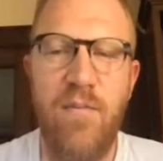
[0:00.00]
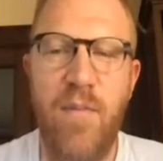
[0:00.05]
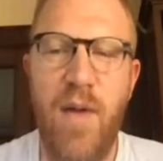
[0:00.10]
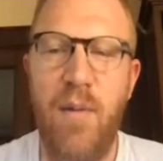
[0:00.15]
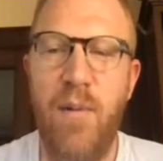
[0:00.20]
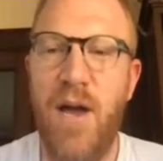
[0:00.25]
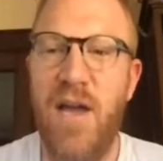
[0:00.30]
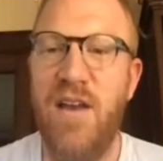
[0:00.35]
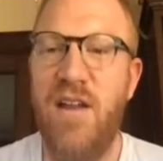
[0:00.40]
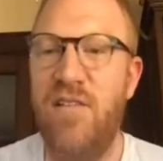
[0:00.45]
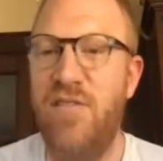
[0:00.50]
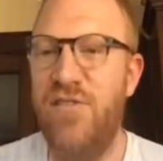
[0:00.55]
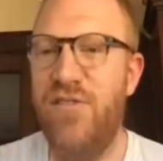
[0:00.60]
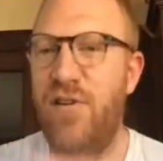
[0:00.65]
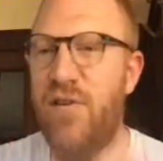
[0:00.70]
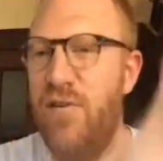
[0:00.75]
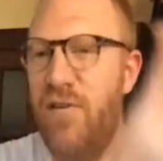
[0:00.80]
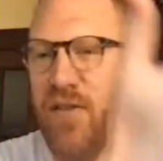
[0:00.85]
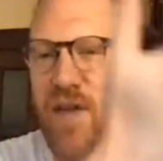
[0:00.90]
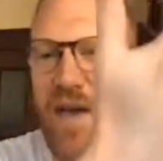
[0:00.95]
Maybe I
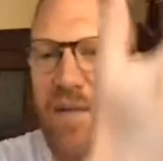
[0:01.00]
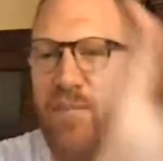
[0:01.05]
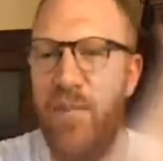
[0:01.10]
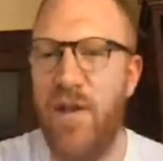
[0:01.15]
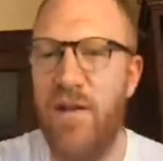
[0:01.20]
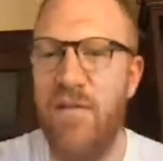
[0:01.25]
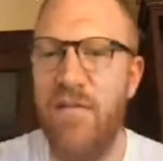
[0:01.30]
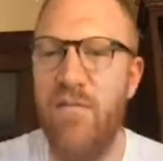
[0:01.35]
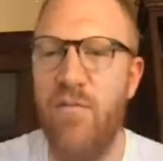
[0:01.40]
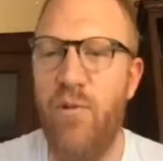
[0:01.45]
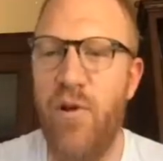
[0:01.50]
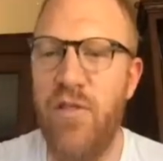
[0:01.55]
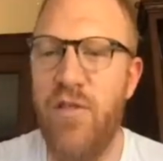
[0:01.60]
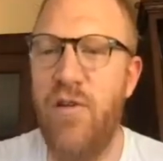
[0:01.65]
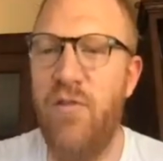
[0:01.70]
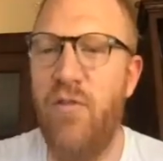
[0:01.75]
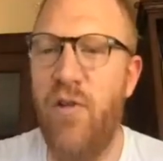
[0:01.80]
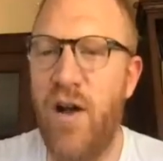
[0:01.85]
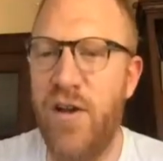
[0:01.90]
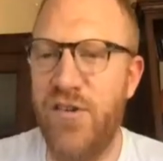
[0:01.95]
didn't show you that, but
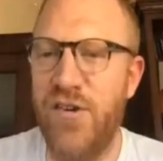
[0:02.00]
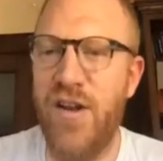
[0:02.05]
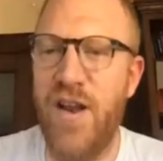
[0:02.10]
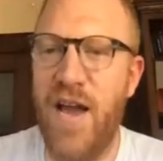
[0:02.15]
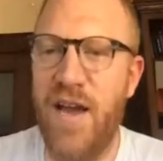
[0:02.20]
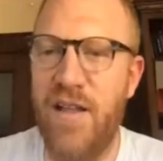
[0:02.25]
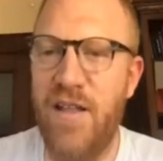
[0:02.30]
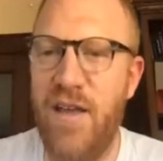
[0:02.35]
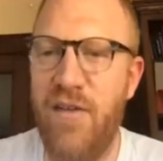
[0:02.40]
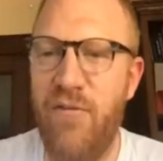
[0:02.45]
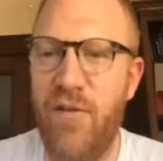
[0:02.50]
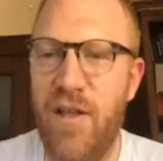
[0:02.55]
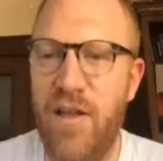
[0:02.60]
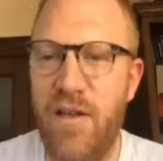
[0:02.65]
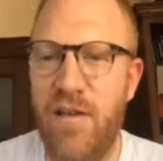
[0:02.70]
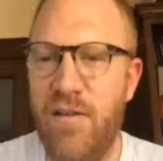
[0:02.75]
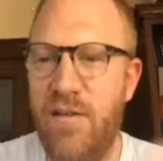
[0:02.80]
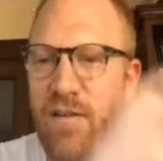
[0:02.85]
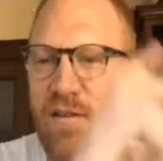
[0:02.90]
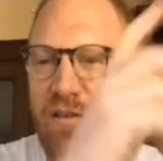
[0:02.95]
once you launch an
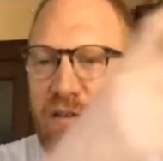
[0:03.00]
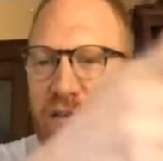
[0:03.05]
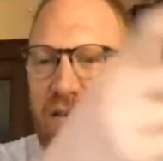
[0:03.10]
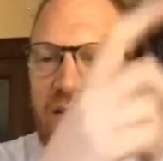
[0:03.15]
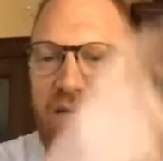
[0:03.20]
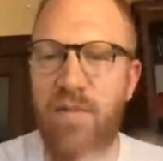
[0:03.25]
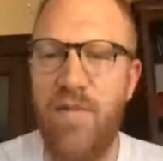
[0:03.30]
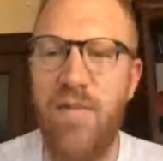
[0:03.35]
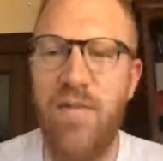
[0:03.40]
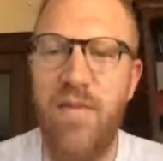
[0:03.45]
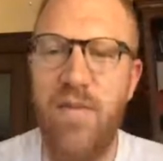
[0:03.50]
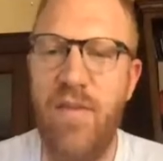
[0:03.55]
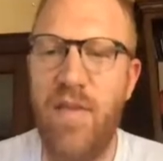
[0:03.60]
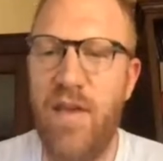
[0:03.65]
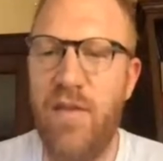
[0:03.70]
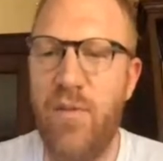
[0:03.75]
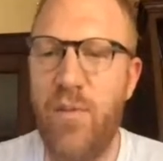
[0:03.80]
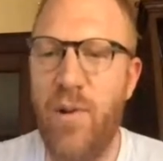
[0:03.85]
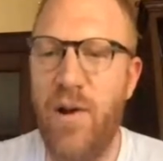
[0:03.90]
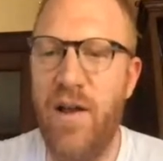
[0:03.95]
activity,
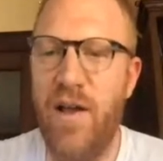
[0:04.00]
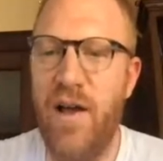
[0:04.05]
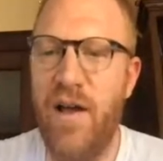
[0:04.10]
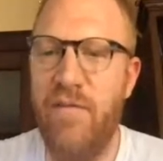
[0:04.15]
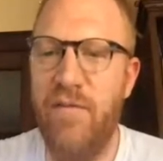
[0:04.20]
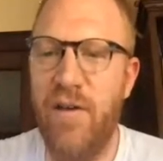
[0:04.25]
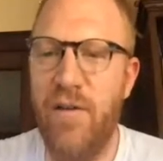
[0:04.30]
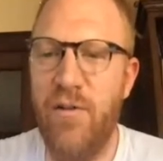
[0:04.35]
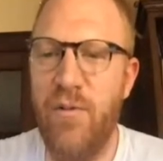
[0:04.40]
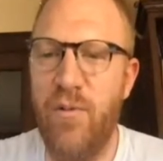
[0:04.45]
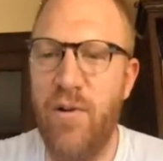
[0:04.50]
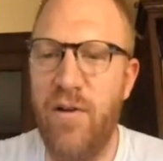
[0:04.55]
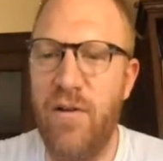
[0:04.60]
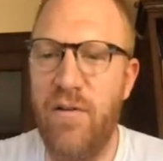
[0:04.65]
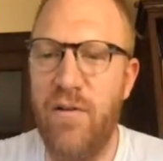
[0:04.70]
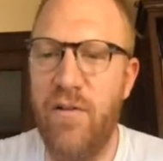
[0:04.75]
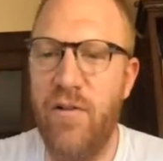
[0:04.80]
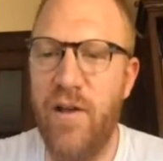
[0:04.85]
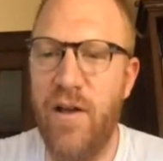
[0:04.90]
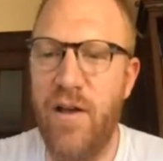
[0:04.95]
it's pretty obvious where
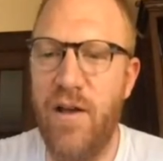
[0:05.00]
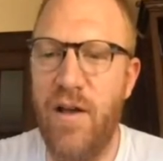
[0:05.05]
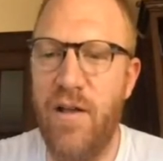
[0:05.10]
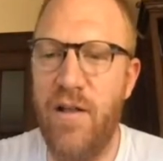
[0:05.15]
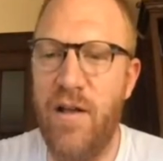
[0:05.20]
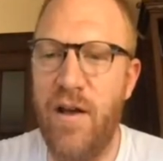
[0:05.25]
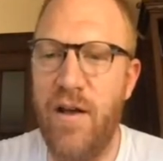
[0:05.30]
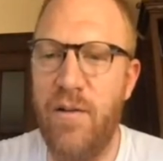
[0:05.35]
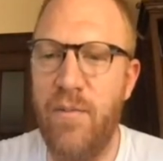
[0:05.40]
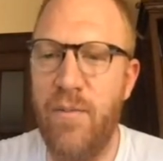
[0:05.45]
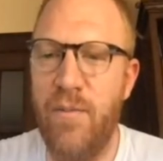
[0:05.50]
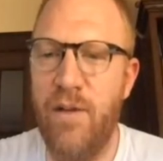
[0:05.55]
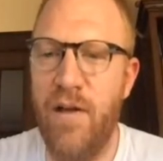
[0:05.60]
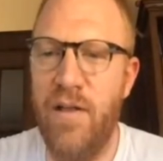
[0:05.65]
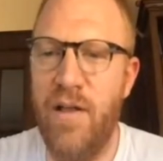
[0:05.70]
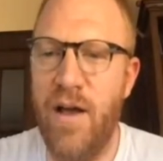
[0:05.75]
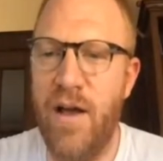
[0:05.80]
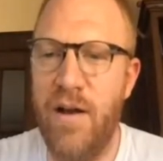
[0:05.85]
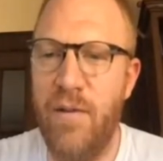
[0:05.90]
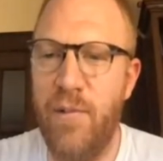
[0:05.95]
you click
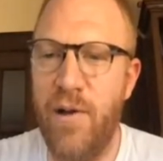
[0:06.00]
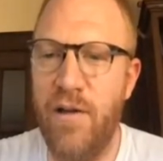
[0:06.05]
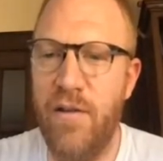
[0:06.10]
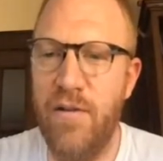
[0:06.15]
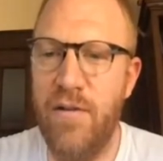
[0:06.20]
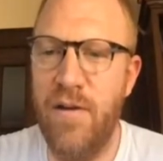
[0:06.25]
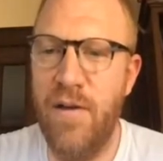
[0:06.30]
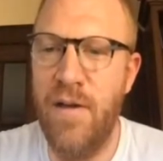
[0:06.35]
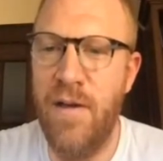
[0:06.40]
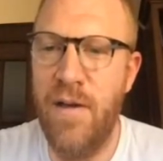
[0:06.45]
anonymize.